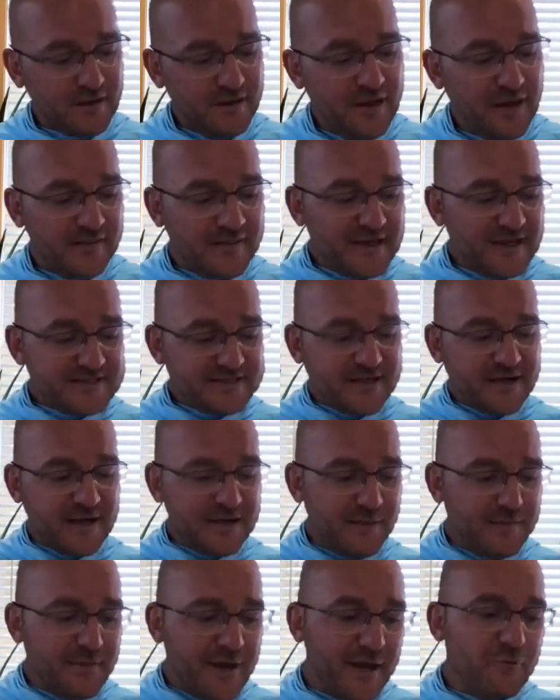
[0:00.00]
that's kind
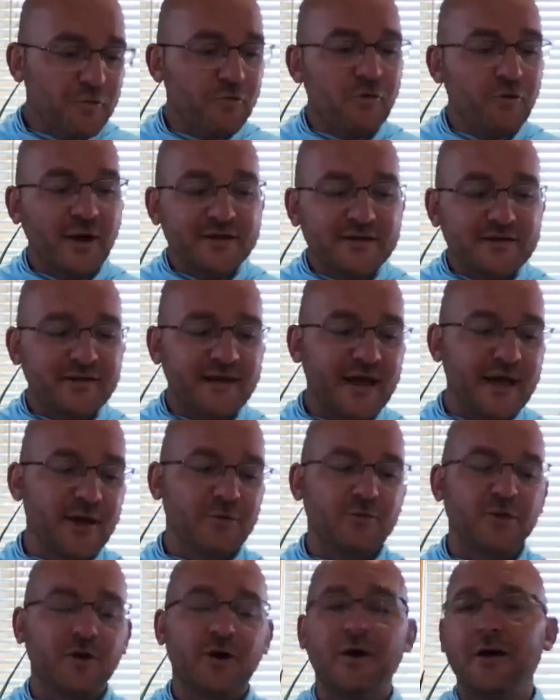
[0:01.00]
of my
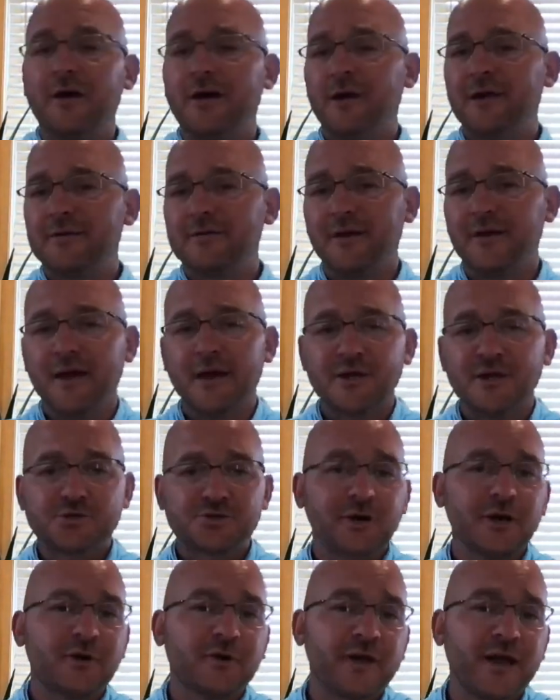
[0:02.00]
rundown on
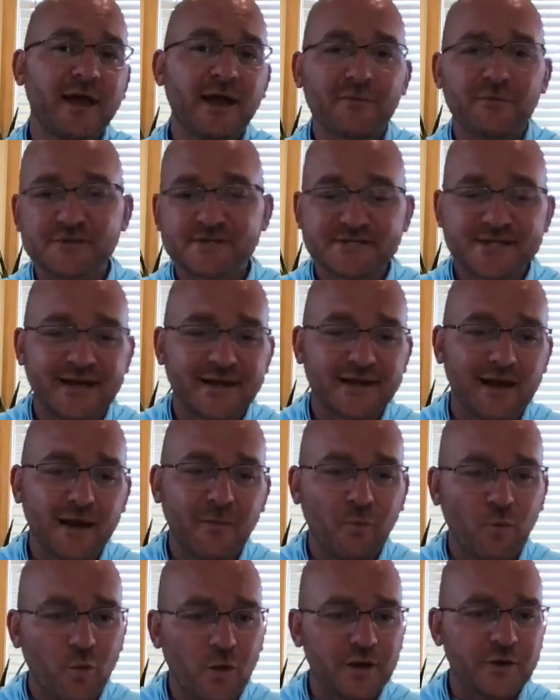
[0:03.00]
trail camera
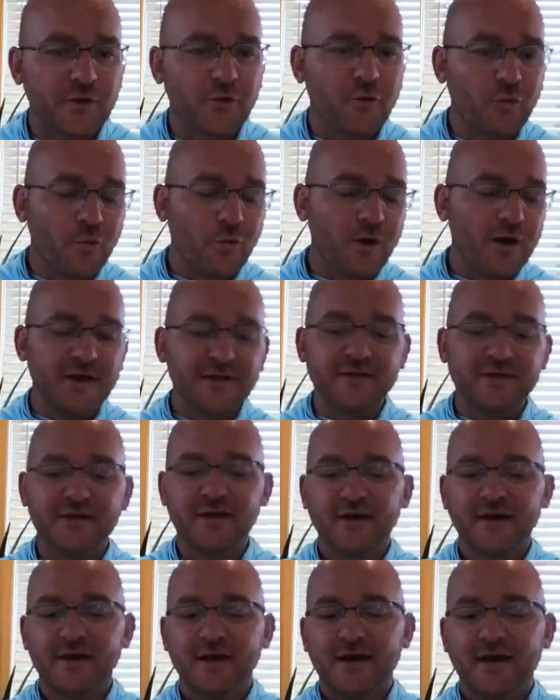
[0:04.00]
setup 101.
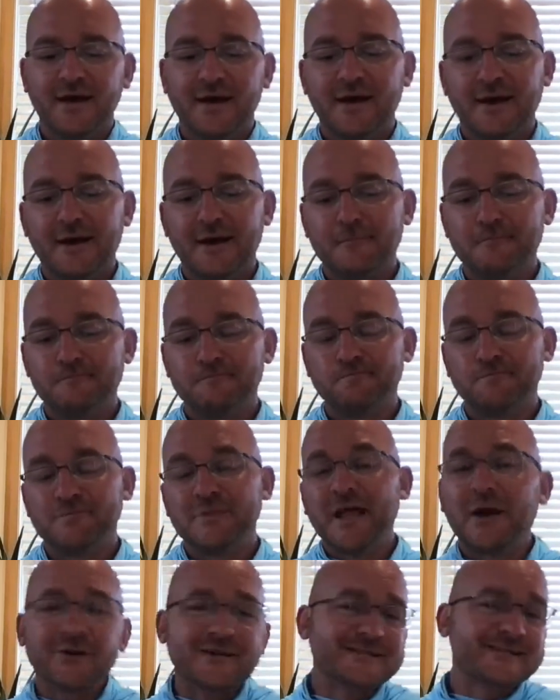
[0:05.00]

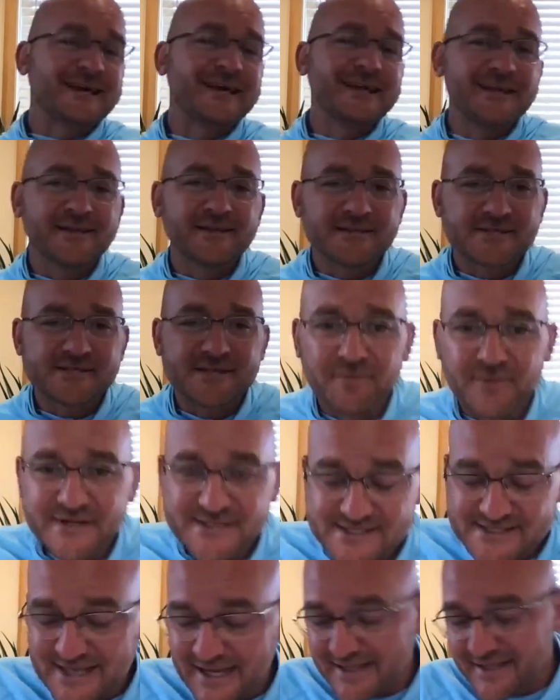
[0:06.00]
Now let's get into some of the
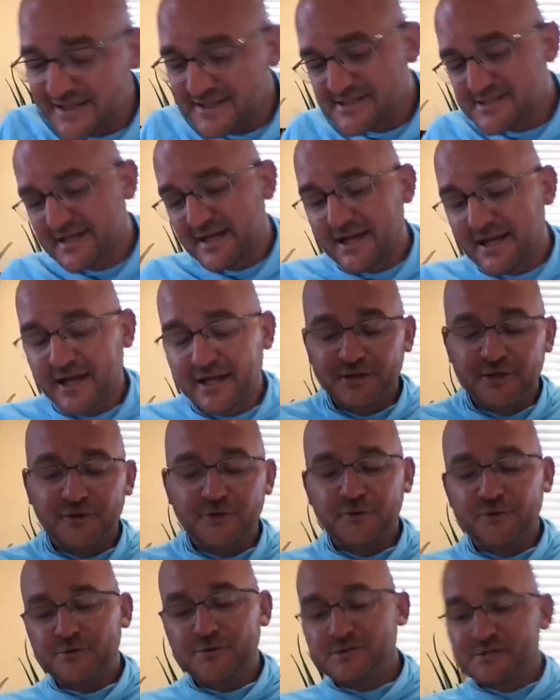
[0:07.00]
settings that I
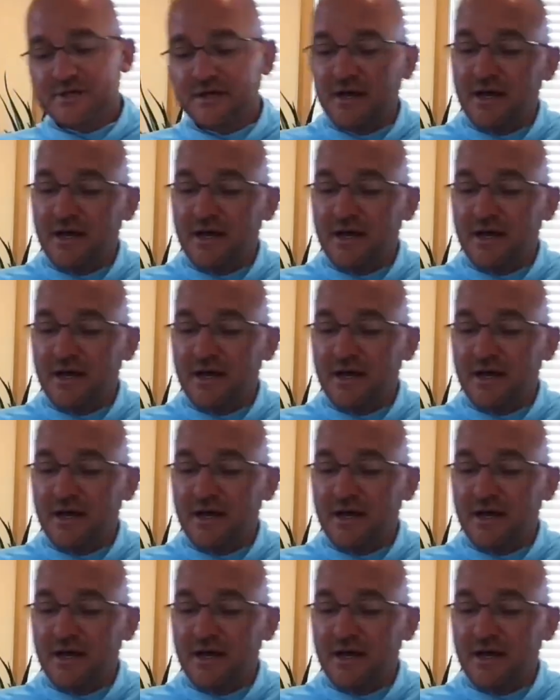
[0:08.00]
used.